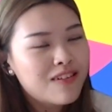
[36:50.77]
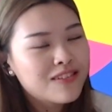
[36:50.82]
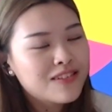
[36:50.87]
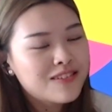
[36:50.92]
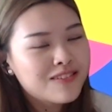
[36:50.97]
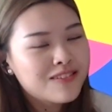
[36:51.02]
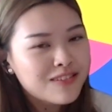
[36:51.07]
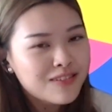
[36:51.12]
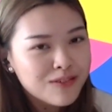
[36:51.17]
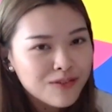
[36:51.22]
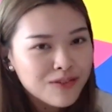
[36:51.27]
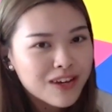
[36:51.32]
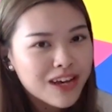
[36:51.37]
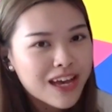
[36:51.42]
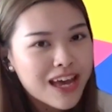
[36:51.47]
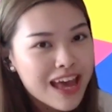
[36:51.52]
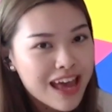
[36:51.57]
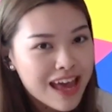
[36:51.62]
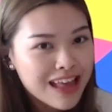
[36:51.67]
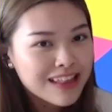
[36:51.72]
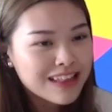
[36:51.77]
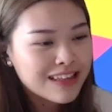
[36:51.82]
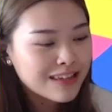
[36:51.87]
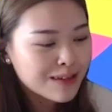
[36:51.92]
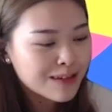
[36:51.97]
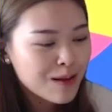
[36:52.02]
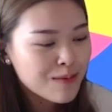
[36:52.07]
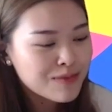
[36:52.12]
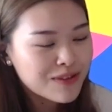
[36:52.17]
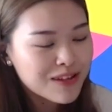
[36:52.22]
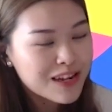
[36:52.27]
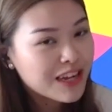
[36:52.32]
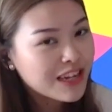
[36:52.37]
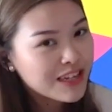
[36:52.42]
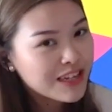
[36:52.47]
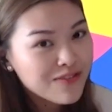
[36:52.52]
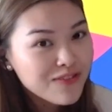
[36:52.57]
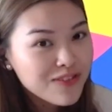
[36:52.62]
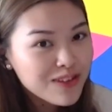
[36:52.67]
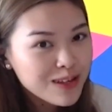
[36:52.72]
you all to look at
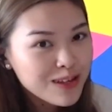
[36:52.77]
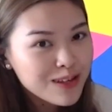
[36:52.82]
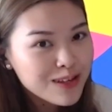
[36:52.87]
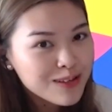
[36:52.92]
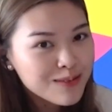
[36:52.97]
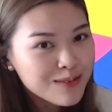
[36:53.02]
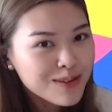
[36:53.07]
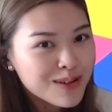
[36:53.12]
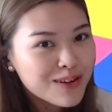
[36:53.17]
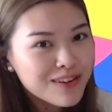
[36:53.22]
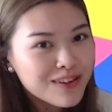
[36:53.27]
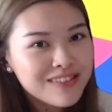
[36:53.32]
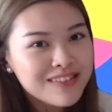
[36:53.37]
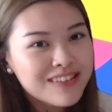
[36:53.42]
clubs and activities